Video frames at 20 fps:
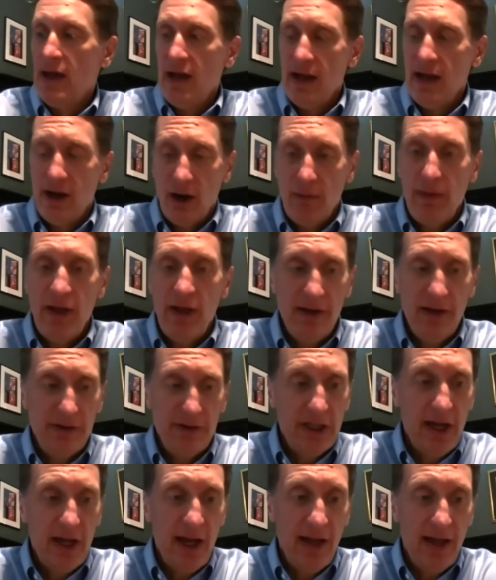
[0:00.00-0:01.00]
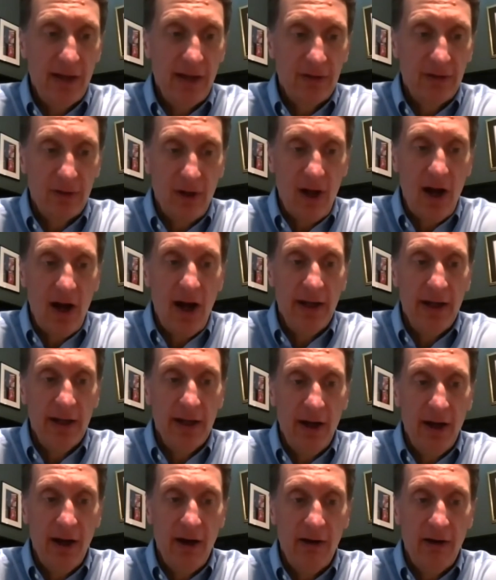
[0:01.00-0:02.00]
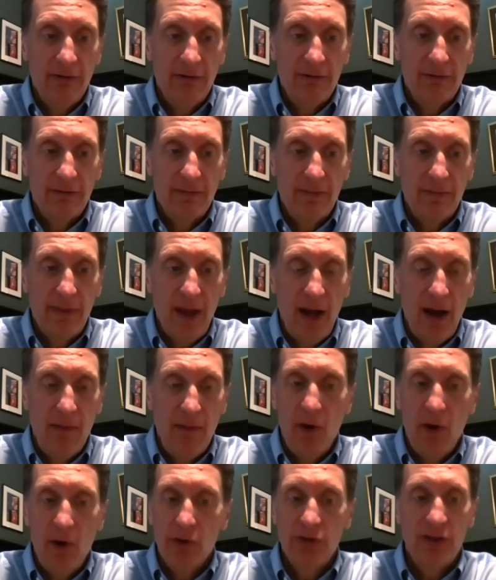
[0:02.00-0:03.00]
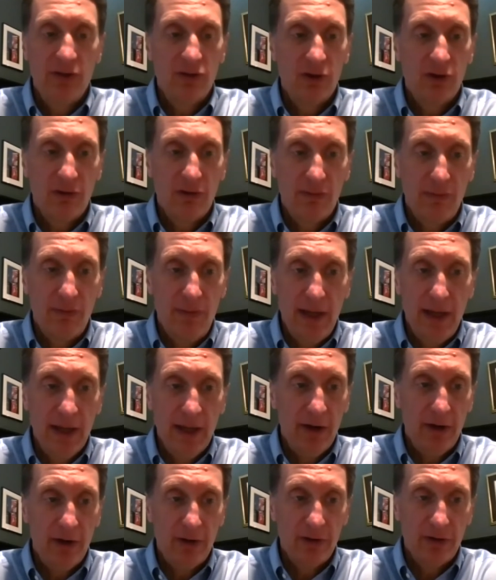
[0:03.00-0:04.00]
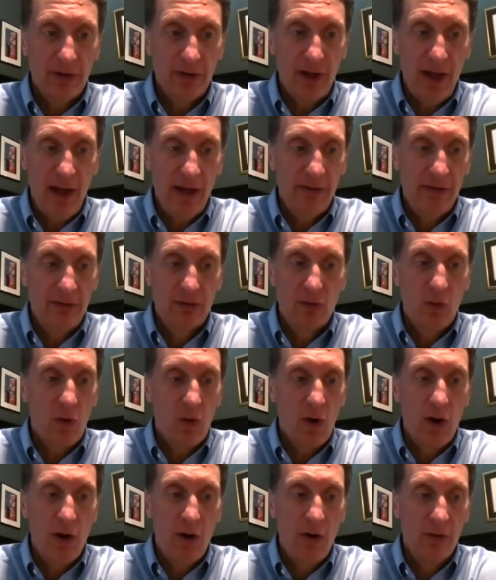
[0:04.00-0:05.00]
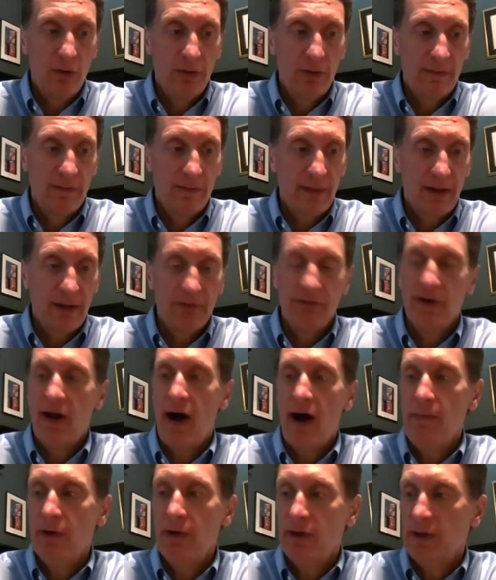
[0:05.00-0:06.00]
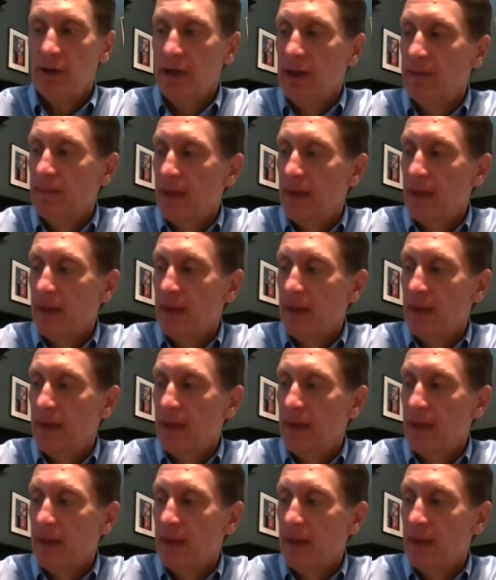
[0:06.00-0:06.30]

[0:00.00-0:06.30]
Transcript: And our P.F. Chang's line of multi-serve meals has grown phenomenally.